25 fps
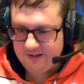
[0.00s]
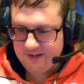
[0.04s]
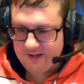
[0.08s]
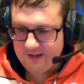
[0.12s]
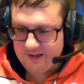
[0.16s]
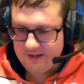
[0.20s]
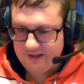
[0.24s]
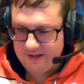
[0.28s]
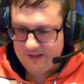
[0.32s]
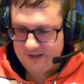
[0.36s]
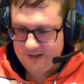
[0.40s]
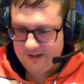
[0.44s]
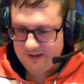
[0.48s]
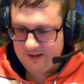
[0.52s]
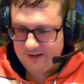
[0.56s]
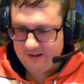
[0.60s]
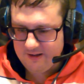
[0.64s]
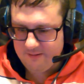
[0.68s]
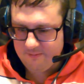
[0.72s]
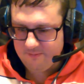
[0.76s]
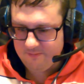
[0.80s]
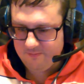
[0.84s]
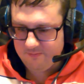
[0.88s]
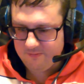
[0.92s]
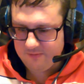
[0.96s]

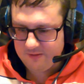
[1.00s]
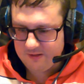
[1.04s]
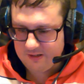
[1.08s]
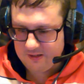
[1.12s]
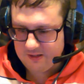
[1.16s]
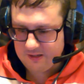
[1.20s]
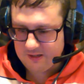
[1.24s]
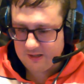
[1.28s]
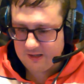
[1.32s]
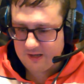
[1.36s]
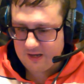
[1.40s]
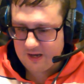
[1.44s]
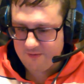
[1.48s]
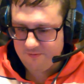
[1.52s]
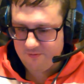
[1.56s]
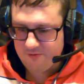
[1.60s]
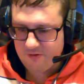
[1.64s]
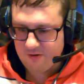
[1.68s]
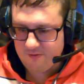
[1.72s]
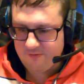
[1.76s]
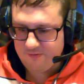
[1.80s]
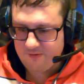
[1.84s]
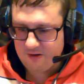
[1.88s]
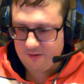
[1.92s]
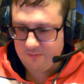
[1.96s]
The cover
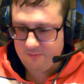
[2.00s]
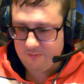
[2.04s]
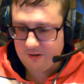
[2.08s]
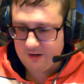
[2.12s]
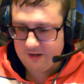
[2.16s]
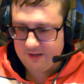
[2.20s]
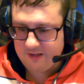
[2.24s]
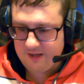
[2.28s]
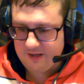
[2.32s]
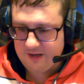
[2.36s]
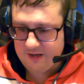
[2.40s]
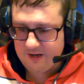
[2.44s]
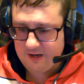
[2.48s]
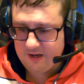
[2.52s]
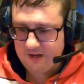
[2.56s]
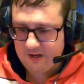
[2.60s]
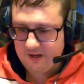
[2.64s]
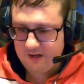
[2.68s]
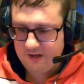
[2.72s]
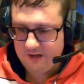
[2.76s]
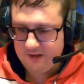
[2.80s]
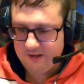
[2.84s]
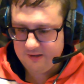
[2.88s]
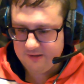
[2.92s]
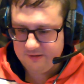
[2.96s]
of by the
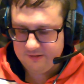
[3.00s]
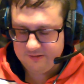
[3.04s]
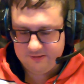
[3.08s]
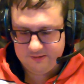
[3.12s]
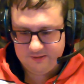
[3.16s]
Aha.